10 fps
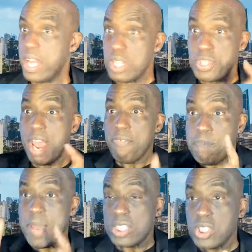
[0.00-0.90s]
Jeff
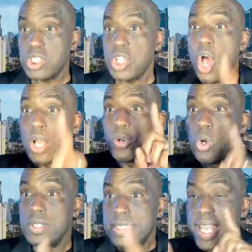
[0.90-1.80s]
Bezos
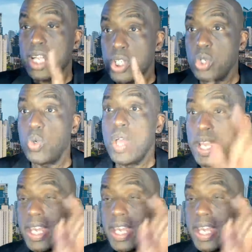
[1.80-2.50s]
couldn't tell you